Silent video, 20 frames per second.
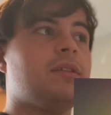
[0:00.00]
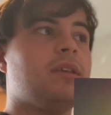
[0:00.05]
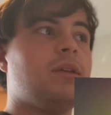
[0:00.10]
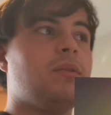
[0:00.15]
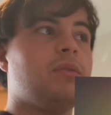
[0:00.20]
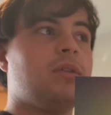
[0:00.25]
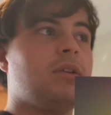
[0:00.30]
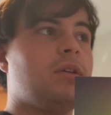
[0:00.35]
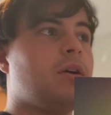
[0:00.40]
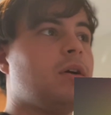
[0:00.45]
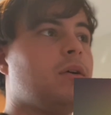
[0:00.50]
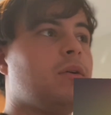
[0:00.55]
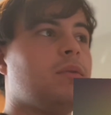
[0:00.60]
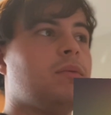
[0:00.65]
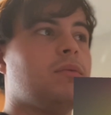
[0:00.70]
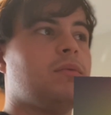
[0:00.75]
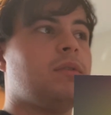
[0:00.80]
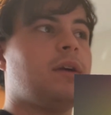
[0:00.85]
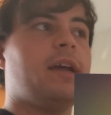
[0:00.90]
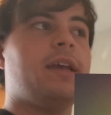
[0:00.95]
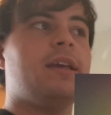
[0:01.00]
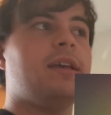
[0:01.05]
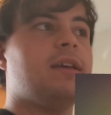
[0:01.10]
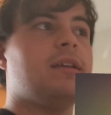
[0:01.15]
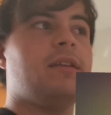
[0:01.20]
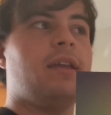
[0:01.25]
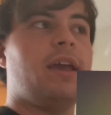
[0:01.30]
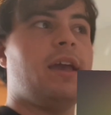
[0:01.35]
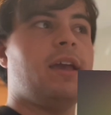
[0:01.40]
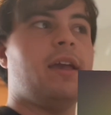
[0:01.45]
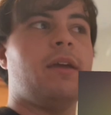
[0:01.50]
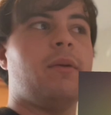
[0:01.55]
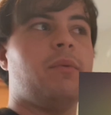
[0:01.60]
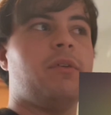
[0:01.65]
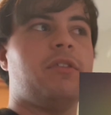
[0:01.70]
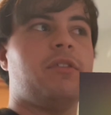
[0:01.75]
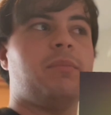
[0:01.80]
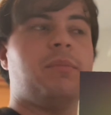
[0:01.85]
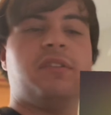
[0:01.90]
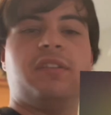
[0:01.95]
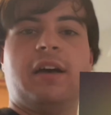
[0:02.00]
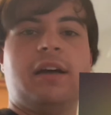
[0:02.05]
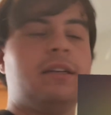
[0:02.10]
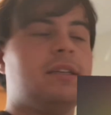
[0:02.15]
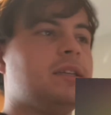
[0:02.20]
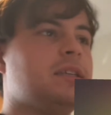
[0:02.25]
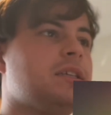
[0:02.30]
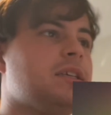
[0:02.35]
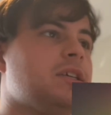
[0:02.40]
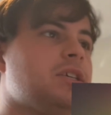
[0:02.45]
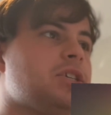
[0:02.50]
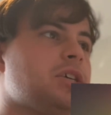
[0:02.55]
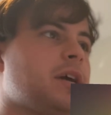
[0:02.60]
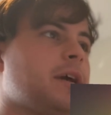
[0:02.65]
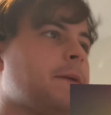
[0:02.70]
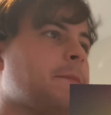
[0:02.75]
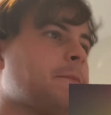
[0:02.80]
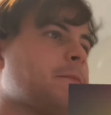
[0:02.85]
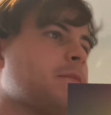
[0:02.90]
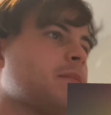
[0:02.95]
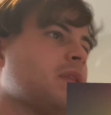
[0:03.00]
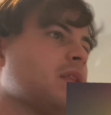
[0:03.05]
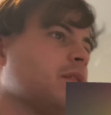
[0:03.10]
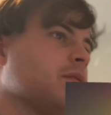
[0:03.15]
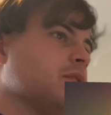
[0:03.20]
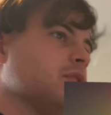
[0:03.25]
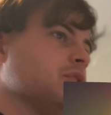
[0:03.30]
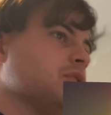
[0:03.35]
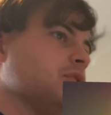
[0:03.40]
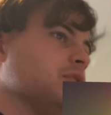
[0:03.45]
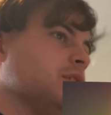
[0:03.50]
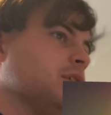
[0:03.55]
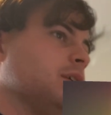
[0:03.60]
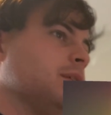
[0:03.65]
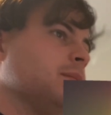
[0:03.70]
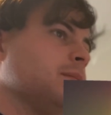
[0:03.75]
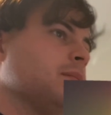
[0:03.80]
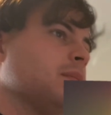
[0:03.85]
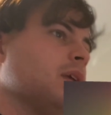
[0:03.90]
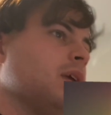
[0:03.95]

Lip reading: he would go right in A with metallic DJ, for sure.